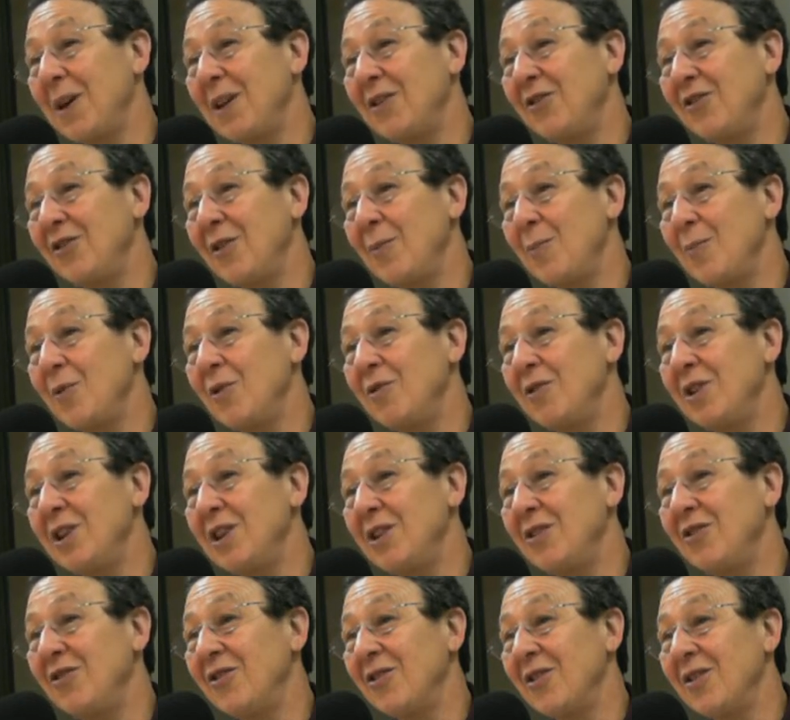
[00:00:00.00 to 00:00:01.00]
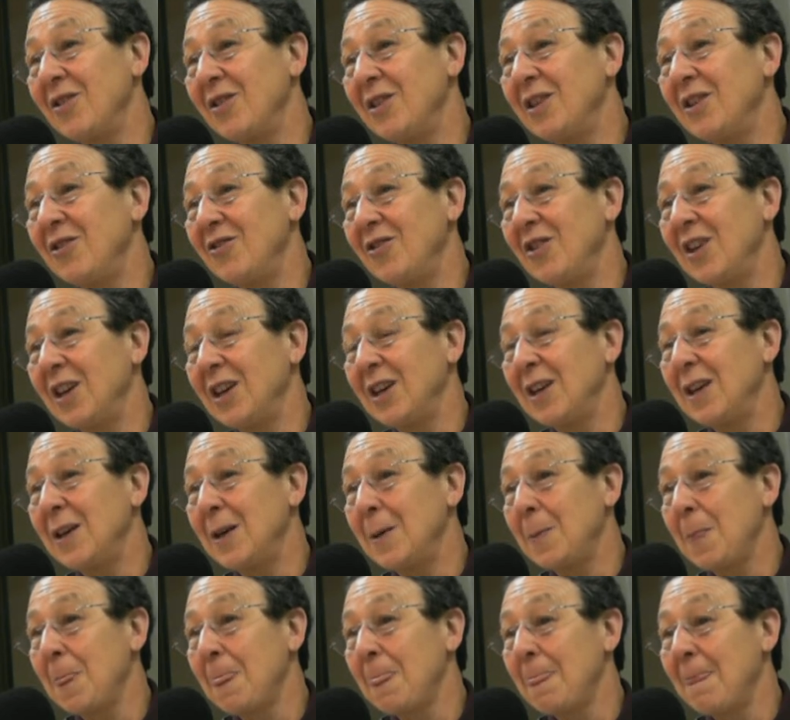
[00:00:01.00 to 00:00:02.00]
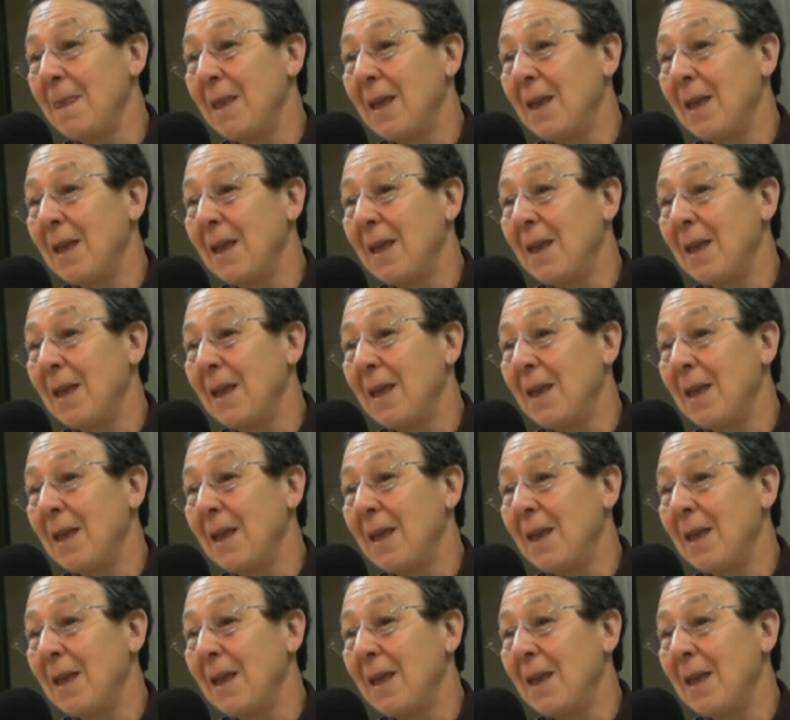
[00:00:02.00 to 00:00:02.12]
by submarines and things like that.